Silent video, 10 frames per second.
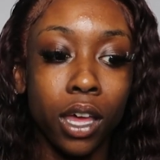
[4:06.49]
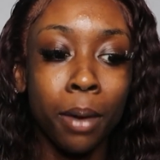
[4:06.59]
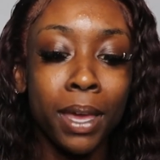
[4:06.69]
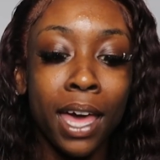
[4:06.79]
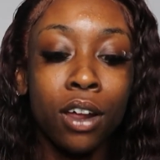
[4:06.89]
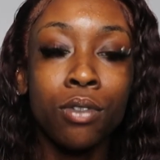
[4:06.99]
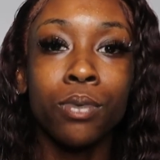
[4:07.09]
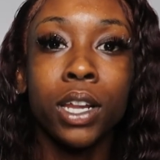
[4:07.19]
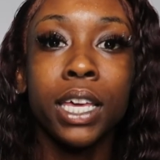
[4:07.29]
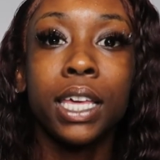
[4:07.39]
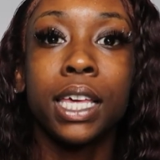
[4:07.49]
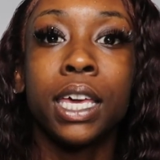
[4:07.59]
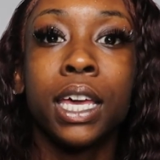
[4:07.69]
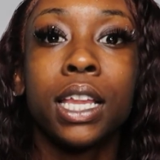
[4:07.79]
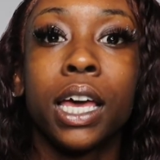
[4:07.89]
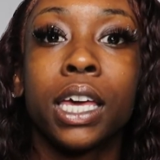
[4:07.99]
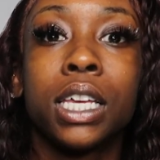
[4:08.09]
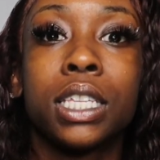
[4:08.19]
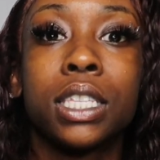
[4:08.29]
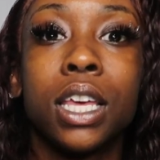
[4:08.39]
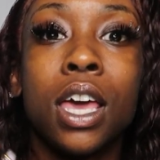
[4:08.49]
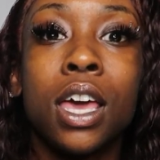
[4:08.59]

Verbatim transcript: i mean i don't really get clients